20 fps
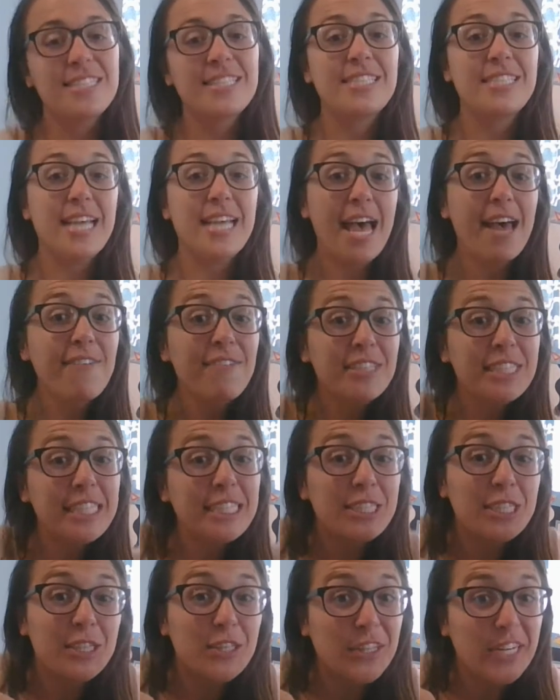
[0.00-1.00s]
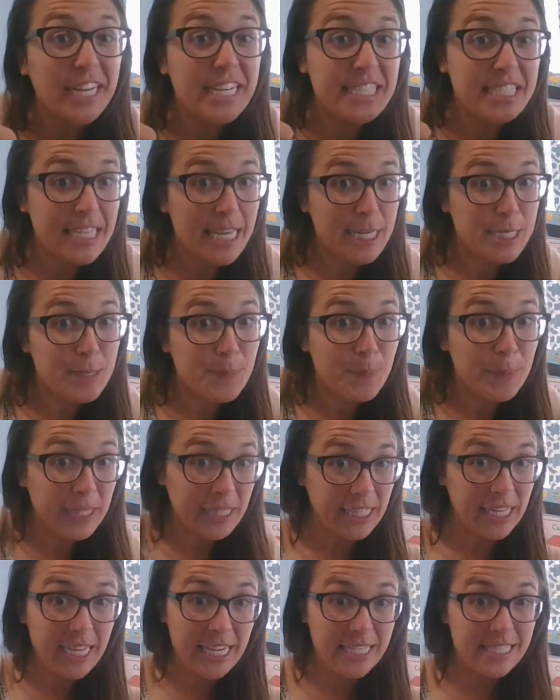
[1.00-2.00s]
70 degrees is
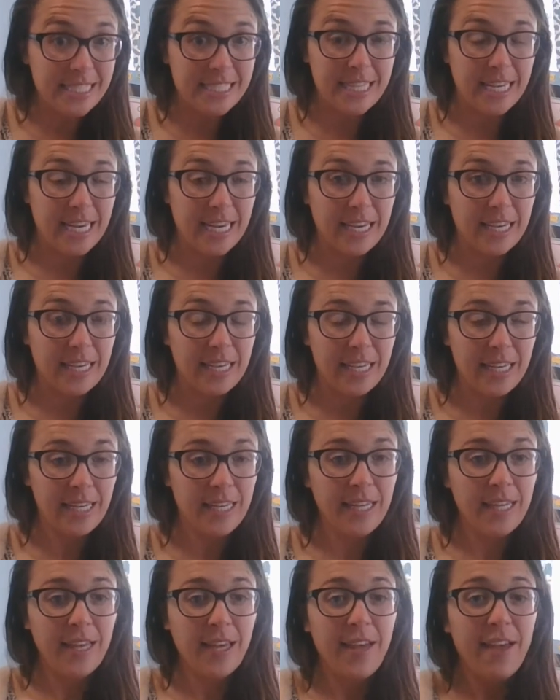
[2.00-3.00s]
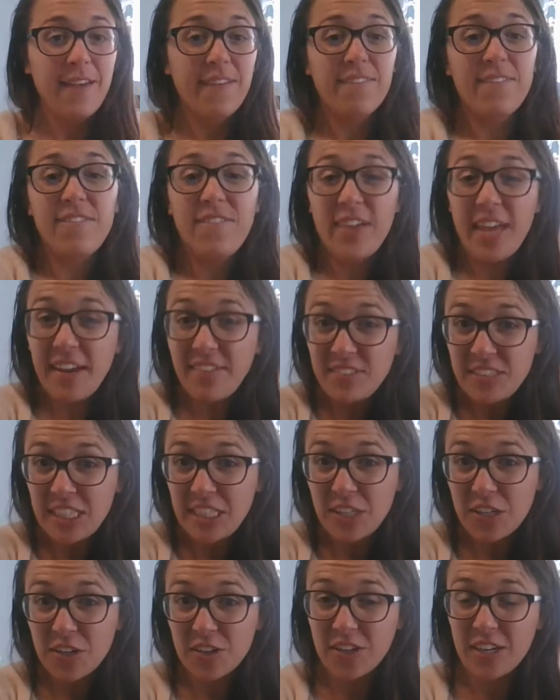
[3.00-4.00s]
pleasing.
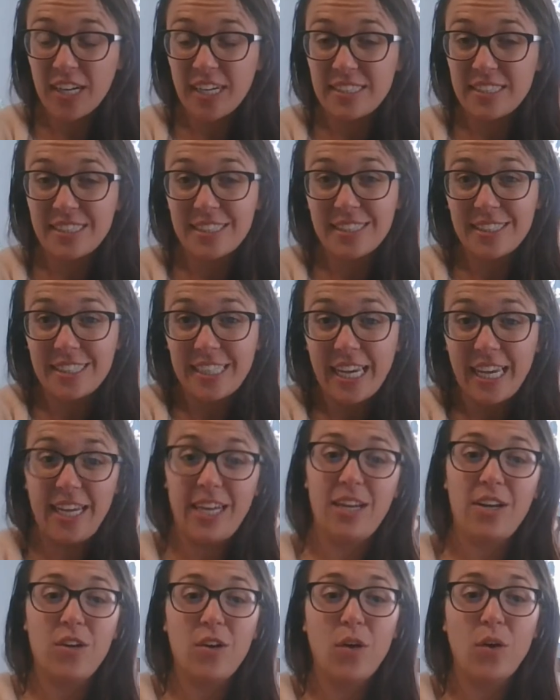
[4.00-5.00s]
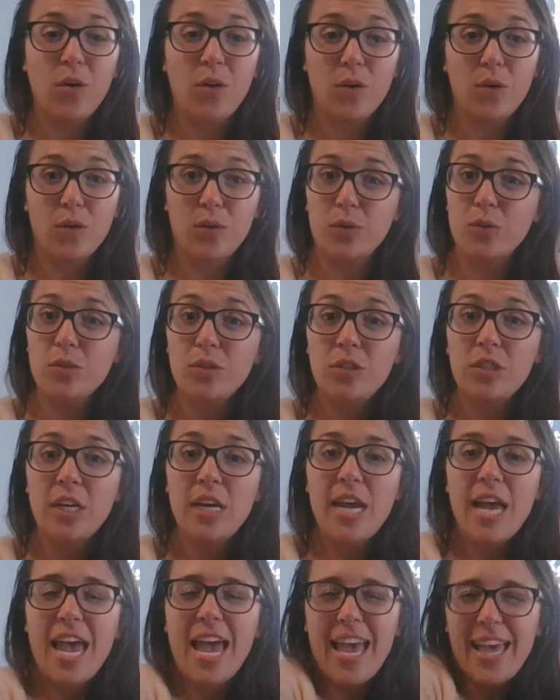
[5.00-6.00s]
50 degrees is getting cold.
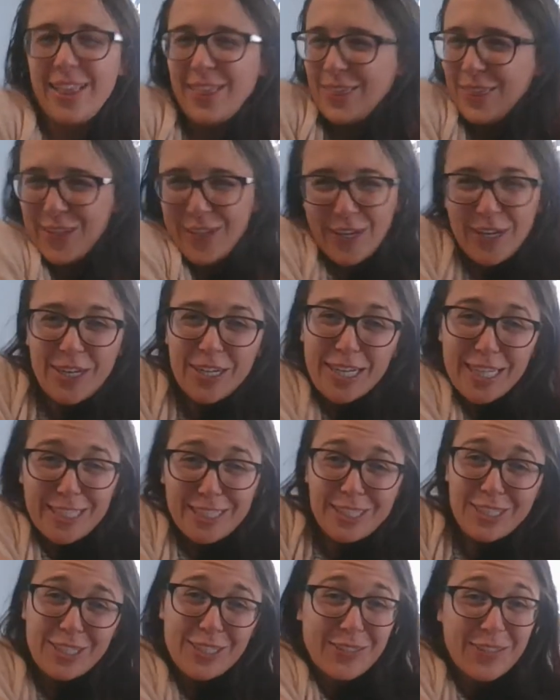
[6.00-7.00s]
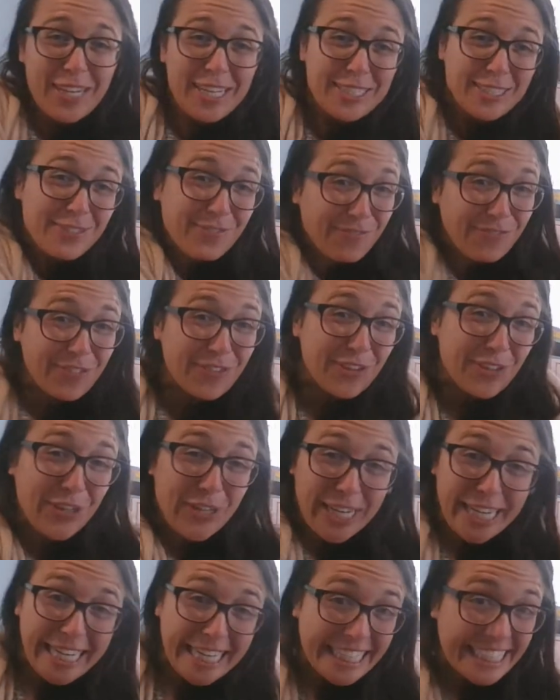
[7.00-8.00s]
And 32 is
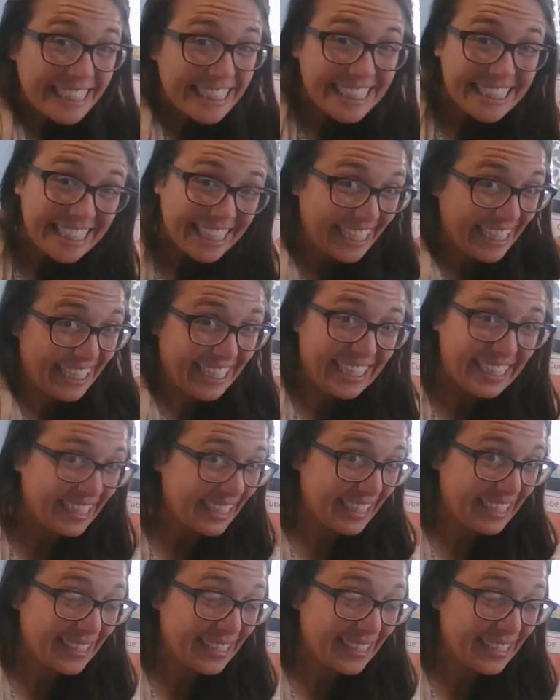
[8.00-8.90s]
freezing.